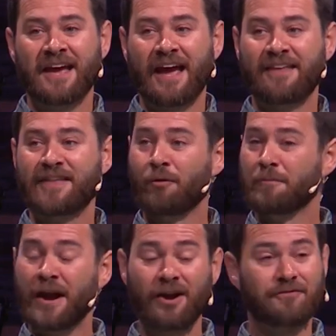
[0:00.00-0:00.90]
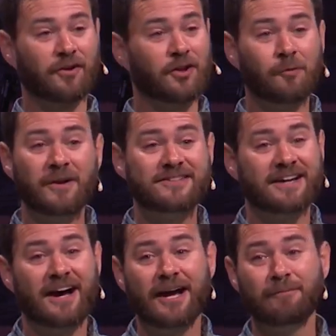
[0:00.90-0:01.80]
And they were married for a little bit of
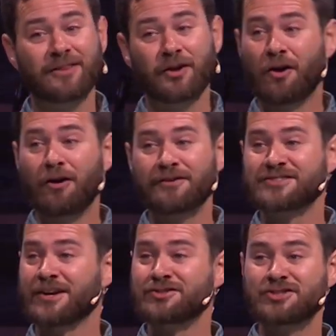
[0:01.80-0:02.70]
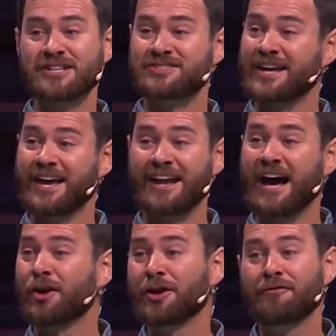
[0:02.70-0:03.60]
time, and then all of a sudden she said,
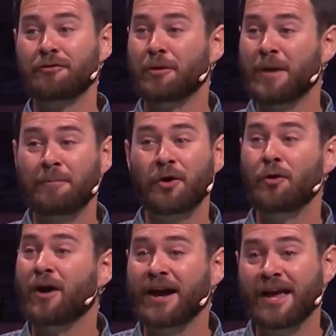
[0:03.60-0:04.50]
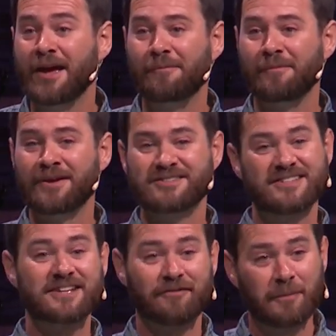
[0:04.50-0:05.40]
I don't even remember who I am
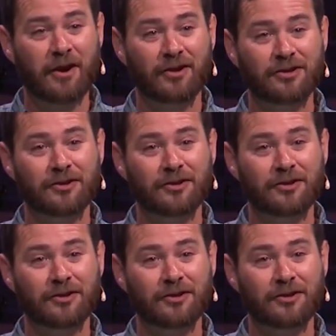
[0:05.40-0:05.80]
since I've married